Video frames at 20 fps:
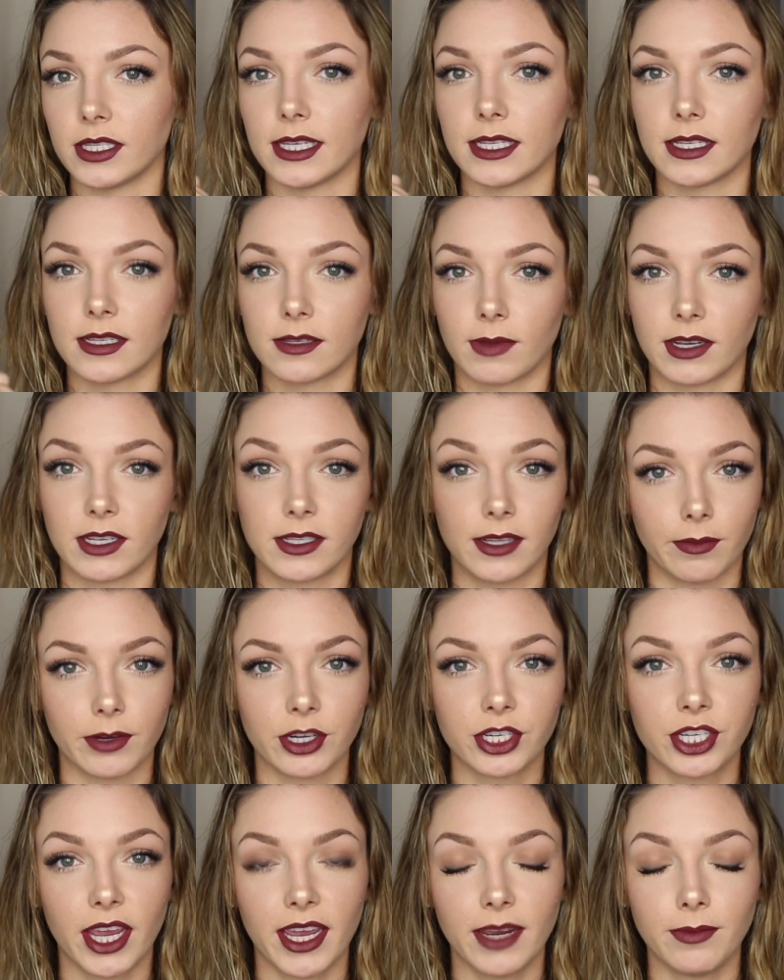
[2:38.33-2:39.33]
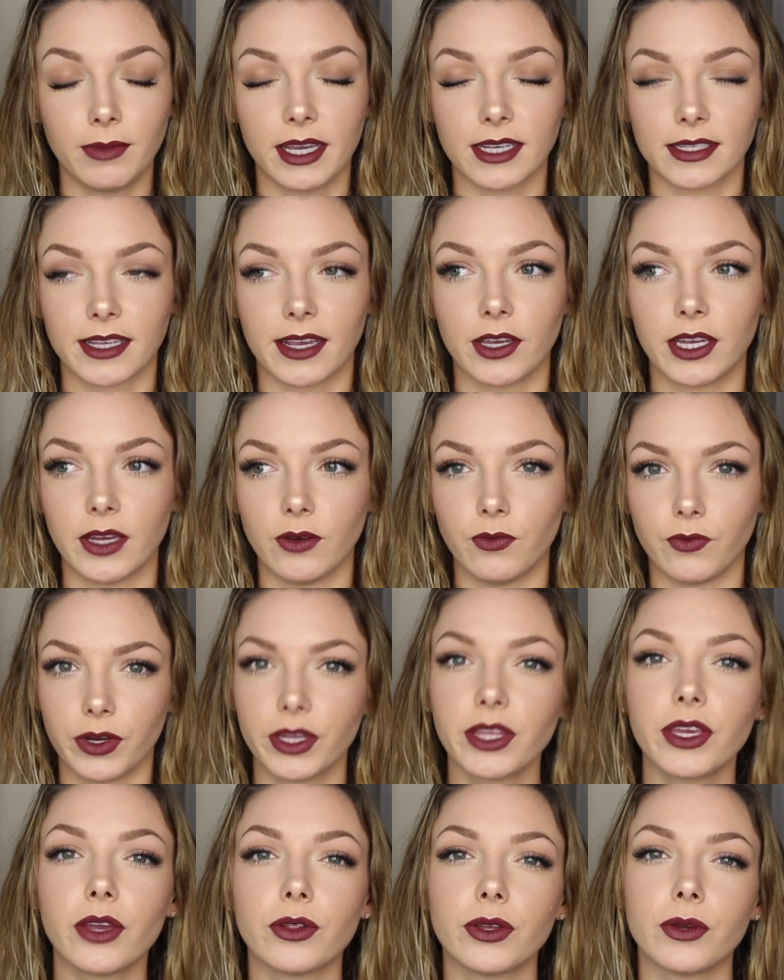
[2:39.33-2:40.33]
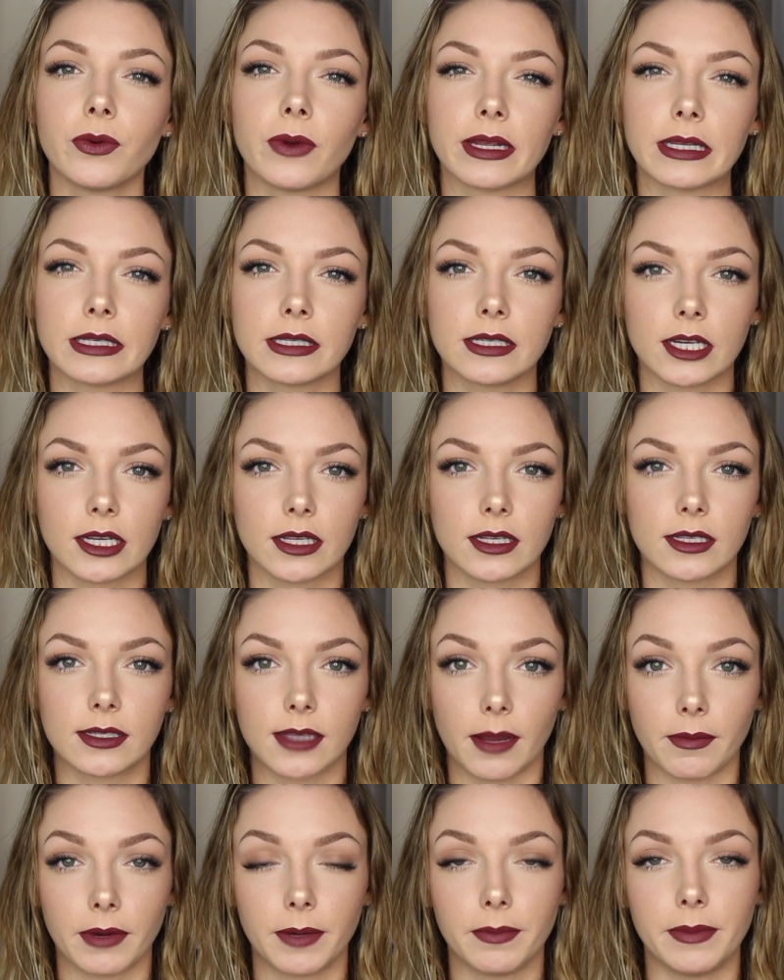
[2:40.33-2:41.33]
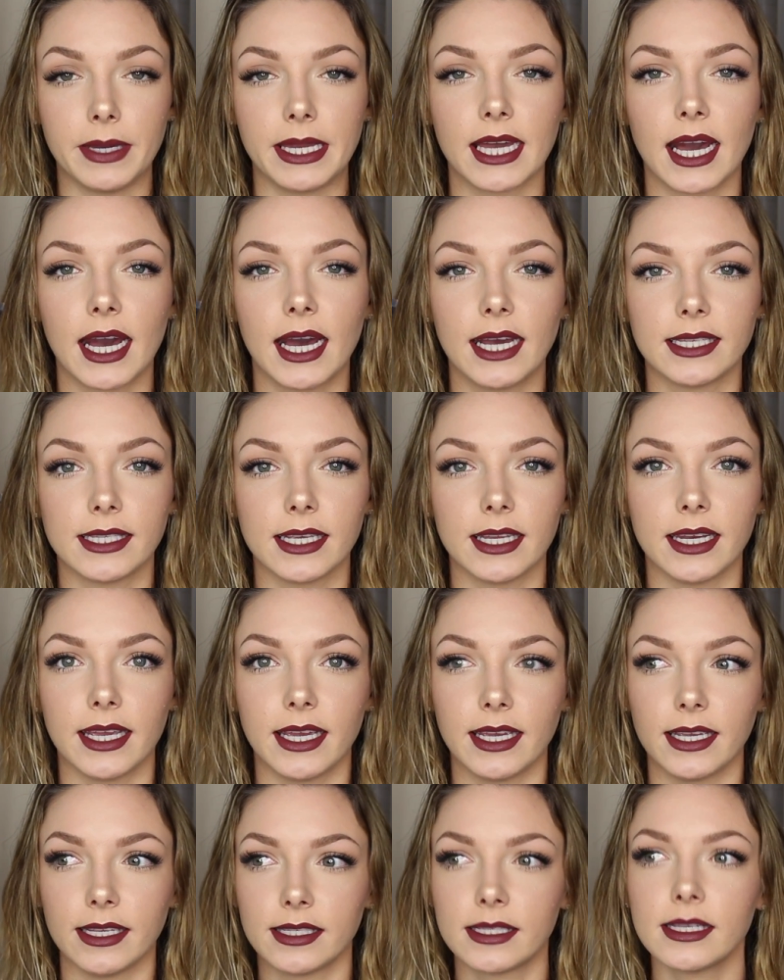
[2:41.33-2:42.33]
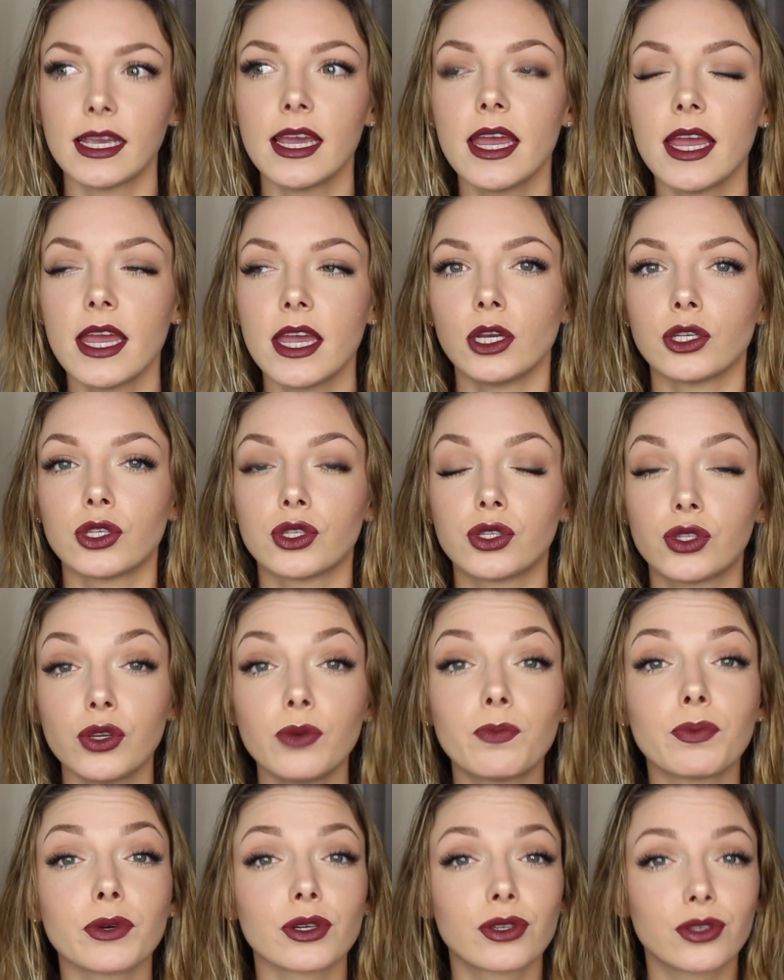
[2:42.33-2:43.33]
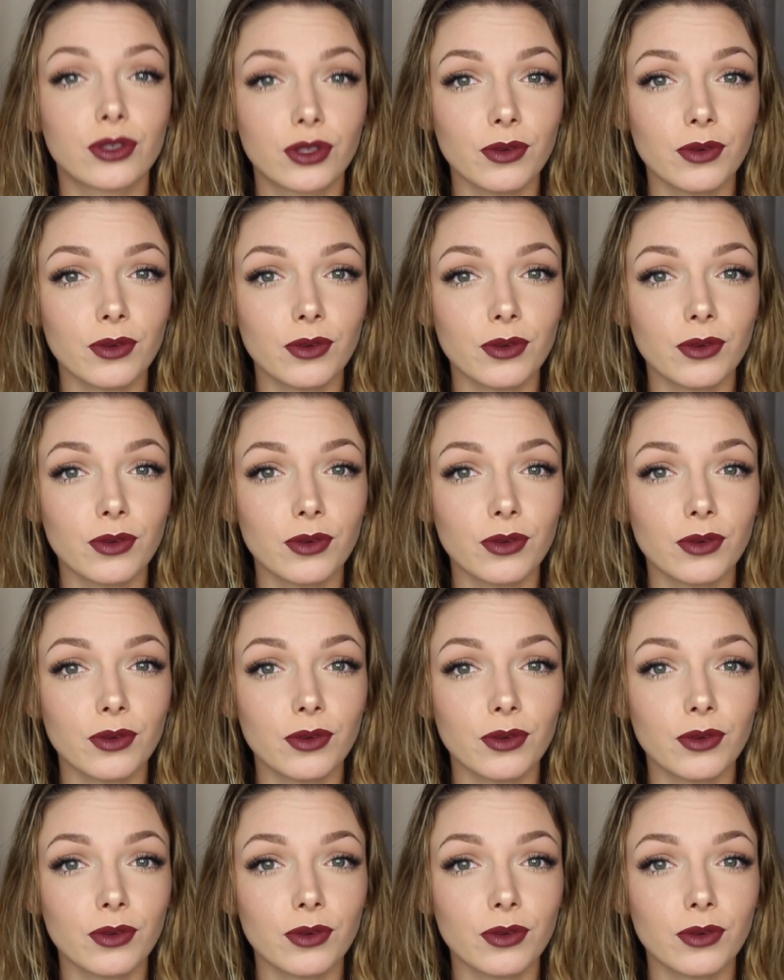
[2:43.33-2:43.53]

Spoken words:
this is my summer shade, because I can really only wear this during the summer because it is super